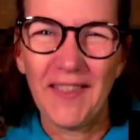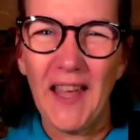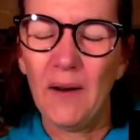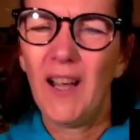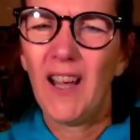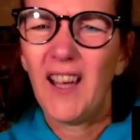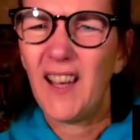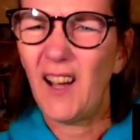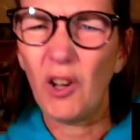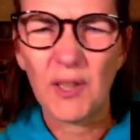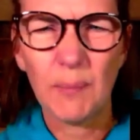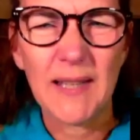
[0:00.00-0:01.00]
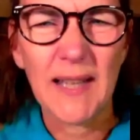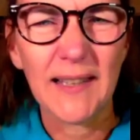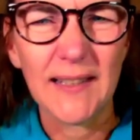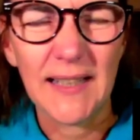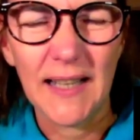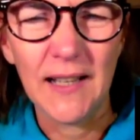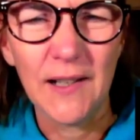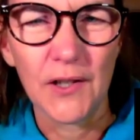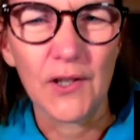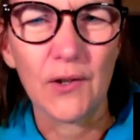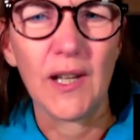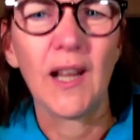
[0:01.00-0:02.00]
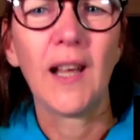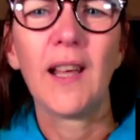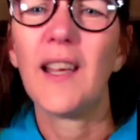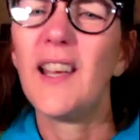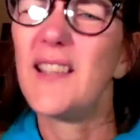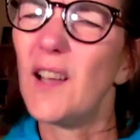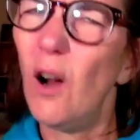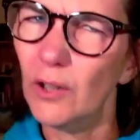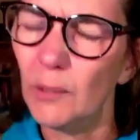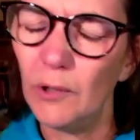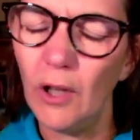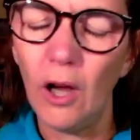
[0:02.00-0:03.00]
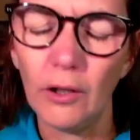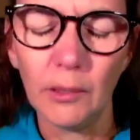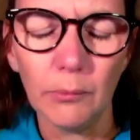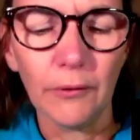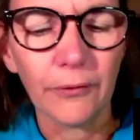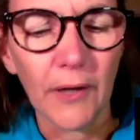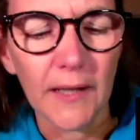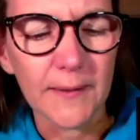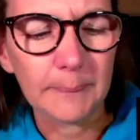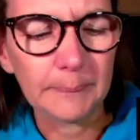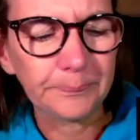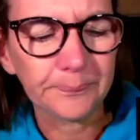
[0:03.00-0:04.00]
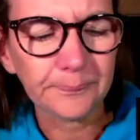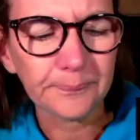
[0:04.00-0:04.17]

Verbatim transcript: even though hospitality industry is a horrible, horrible phrase